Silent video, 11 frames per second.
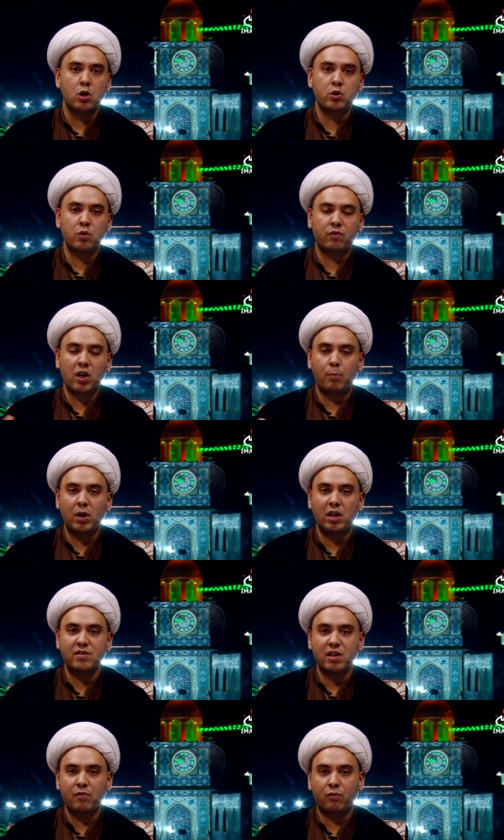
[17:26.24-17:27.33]
to the
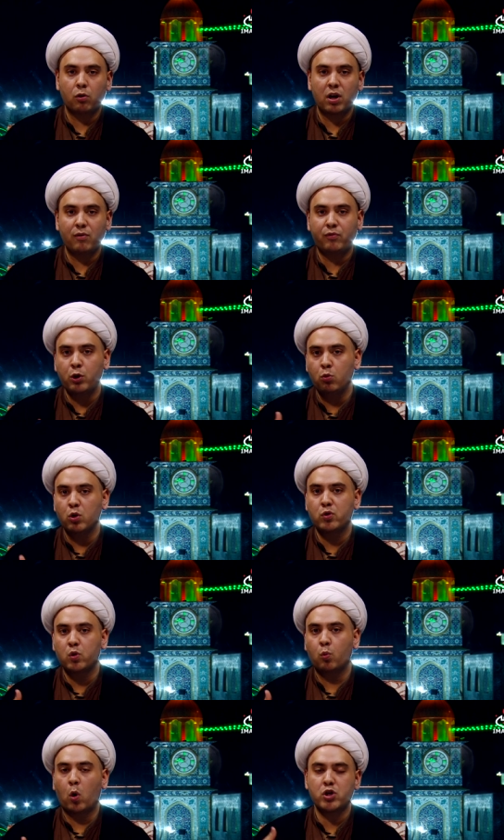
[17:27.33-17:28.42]
ability for a viewer
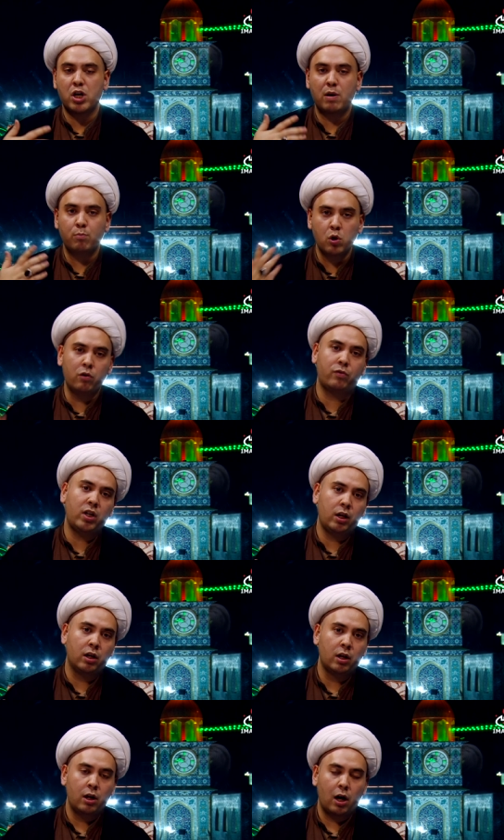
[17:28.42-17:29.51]
to watch a movie
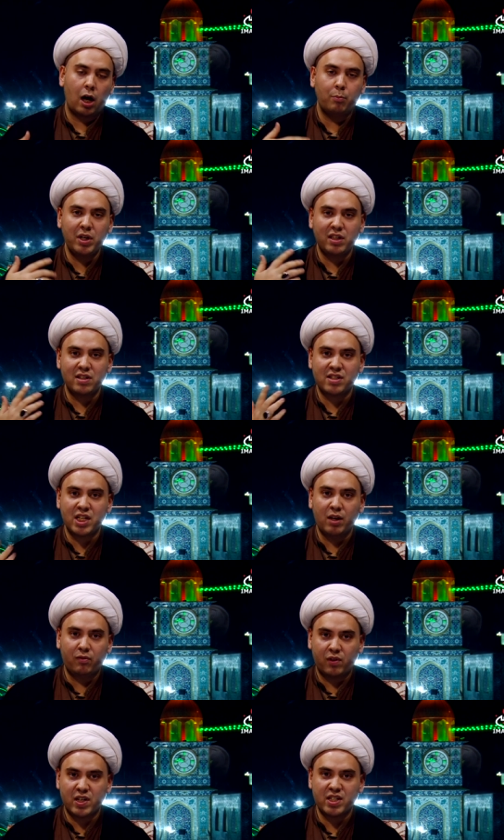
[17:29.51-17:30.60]
and be
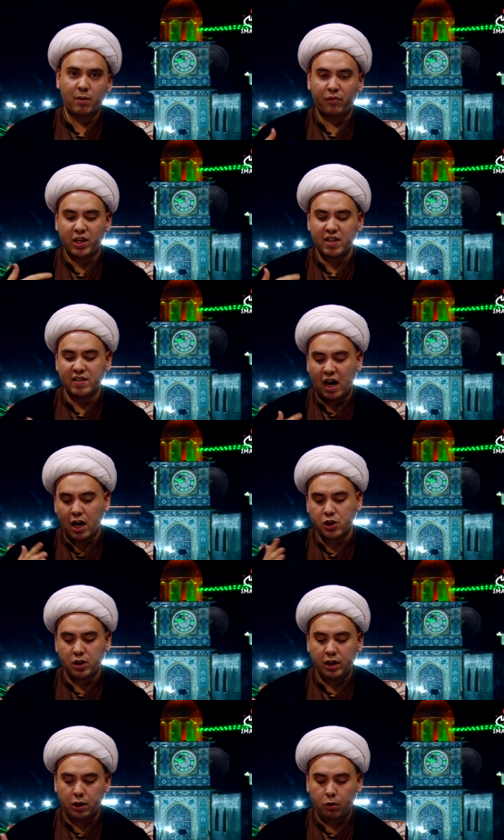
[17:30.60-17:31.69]
deceived that something is
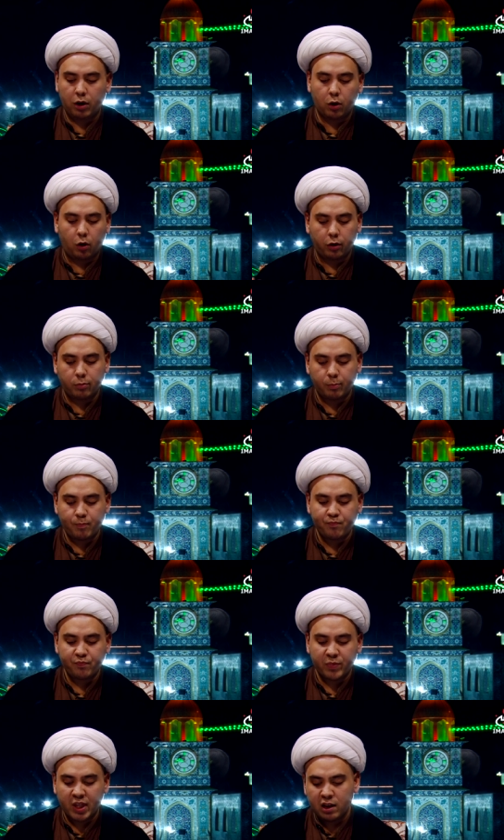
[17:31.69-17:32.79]
actually going on.
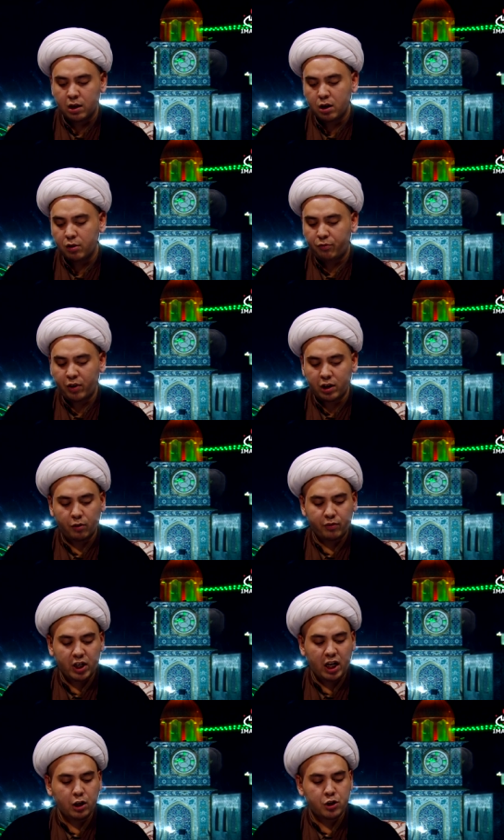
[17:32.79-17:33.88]
Think of
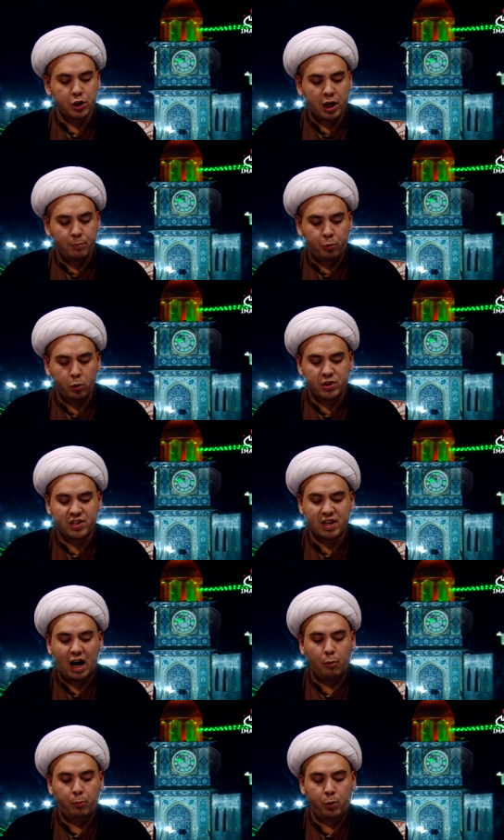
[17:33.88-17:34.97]
each
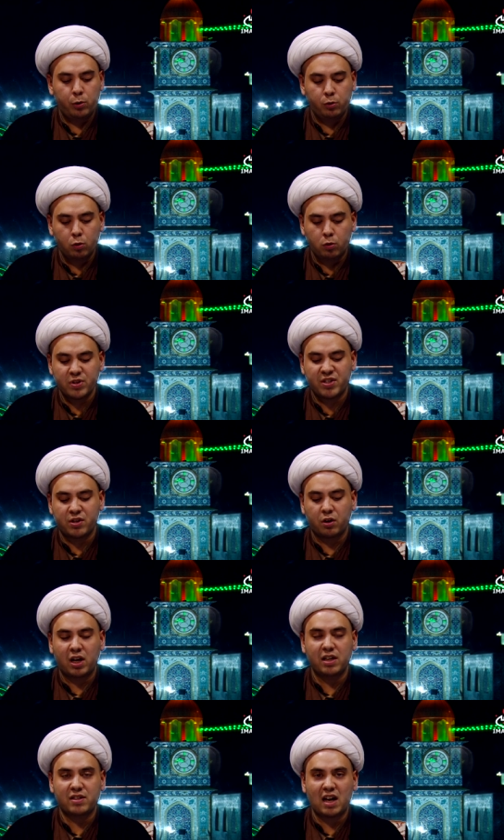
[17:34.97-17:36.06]
input-output neural
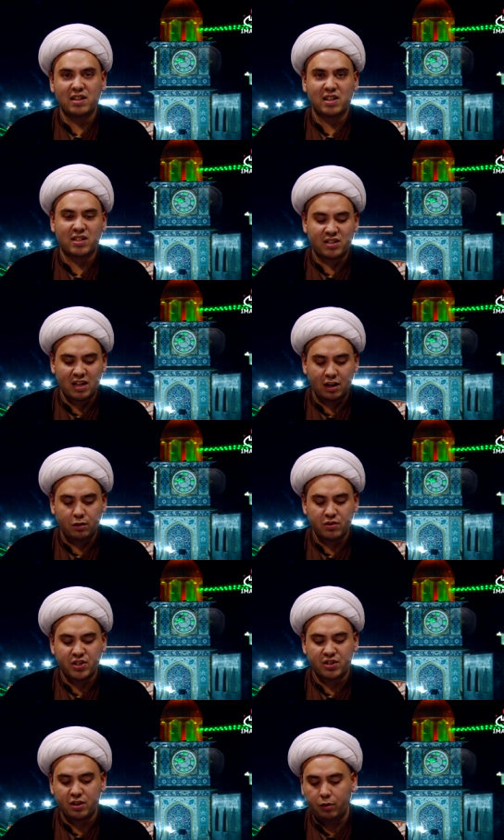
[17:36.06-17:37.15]
circuit as a single
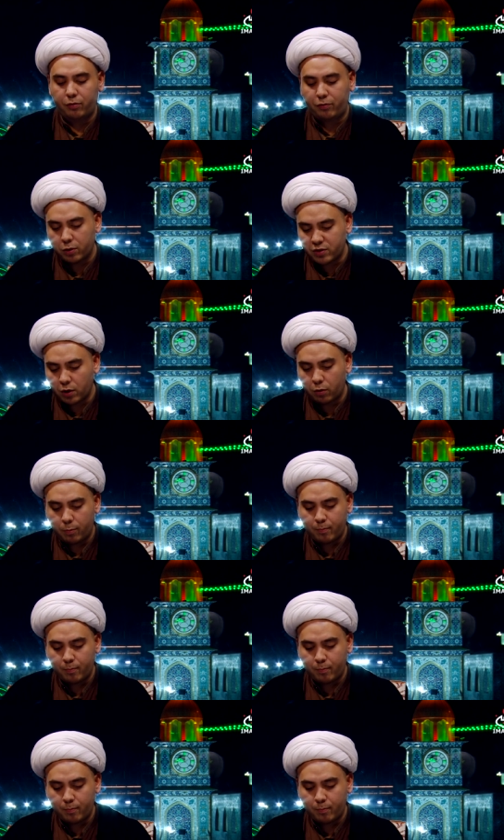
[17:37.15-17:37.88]
still photo.